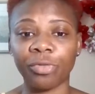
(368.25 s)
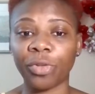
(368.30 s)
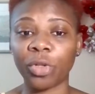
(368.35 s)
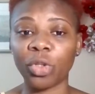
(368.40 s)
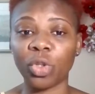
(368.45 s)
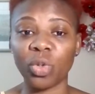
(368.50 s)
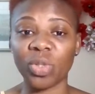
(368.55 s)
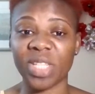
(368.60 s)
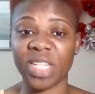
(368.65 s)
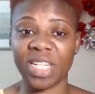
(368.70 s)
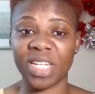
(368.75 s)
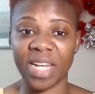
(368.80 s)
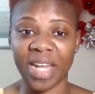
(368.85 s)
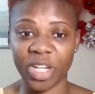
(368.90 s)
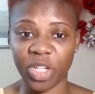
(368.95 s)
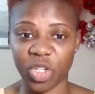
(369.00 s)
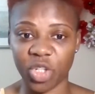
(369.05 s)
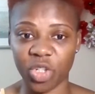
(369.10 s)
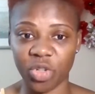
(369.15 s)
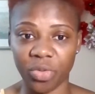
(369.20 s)
For those in
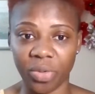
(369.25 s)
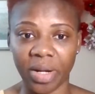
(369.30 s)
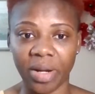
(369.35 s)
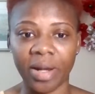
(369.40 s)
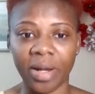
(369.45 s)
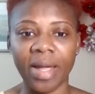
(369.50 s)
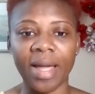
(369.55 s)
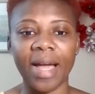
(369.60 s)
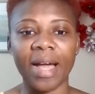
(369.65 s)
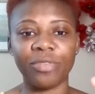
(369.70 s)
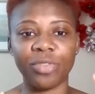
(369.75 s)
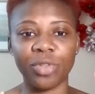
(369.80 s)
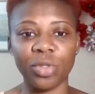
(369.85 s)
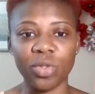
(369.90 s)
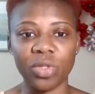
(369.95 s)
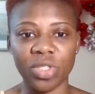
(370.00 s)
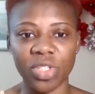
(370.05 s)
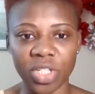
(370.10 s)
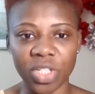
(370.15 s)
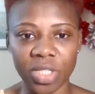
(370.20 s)
Nigeria, I've
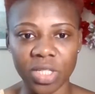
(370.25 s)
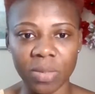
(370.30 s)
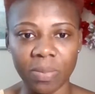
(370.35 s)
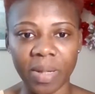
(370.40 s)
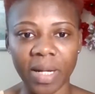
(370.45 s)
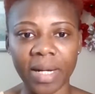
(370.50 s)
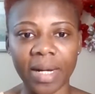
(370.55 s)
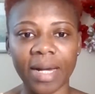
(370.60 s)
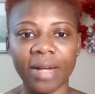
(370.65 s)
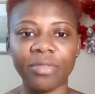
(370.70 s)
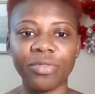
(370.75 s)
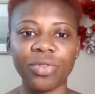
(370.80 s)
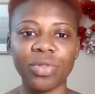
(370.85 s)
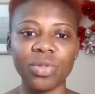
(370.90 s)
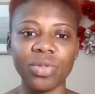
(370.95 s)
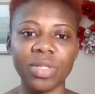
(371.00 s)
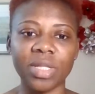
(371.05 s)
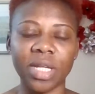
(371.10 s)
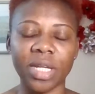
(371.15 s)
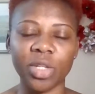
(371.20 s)
used GT Bank, I've
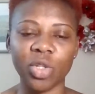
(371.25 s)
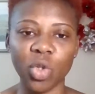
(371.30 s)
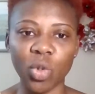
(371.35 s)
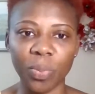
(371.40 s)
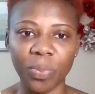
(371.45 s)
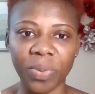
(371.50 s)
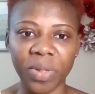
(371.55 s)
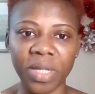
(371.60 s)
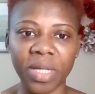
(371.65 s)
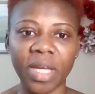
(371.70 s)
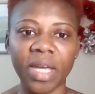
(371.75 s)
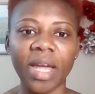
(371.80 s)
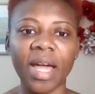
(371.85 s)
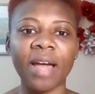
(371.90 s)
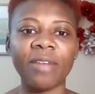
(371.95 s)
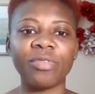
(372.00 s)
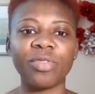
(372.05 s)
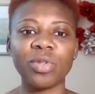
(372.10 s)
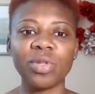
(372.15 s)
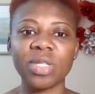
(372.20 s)
used the UBA,
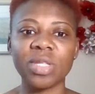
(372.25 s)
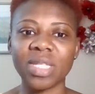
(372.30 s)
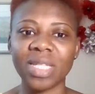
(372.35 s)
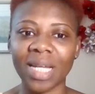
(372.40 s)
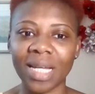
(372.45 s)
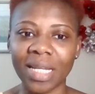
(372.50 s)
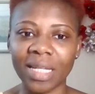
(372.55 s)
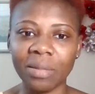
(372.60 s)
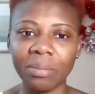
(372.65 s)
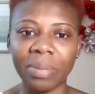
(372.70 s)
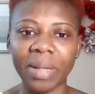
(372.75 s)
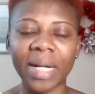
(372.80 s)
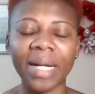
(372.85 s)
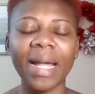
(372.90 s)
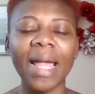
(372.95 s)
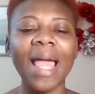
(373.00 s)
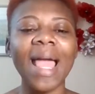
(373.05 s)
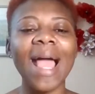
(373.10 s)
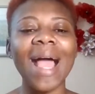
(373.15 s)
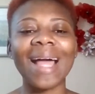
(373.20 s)
I've used Sterling Bank,